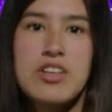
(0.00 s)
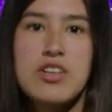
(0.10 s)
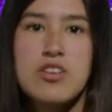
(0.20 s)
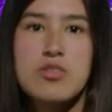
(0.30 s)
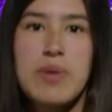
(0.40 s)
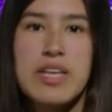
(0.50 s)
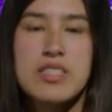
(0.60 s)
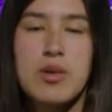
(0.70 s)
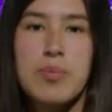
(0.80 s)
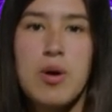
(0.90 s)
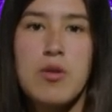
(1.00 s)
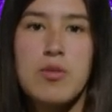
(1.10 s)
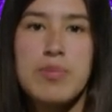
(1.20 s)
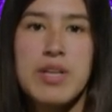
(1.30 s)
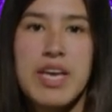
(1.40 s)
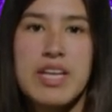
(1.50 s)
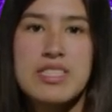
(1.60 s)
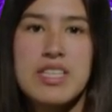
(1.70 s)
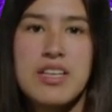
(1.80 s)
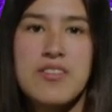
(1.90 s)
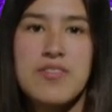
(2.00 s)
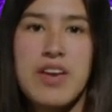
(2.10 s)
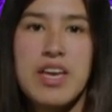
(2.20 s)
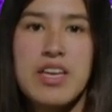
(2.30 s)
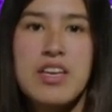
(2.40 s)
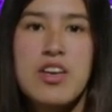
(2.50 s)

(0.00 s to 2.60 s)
Girls basketball will play at Santa Fe.